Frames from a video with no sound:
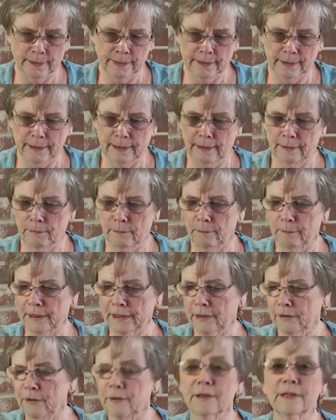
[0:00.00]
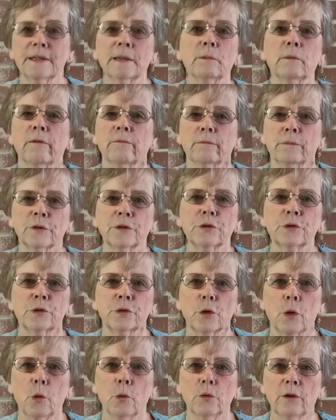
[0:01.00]
and my goodness, some of them are
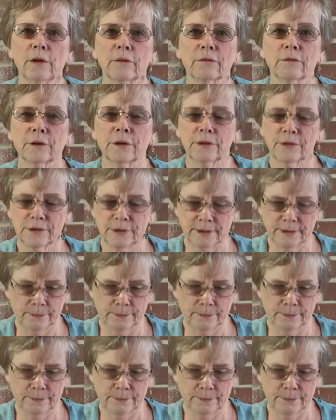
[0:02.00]
so different.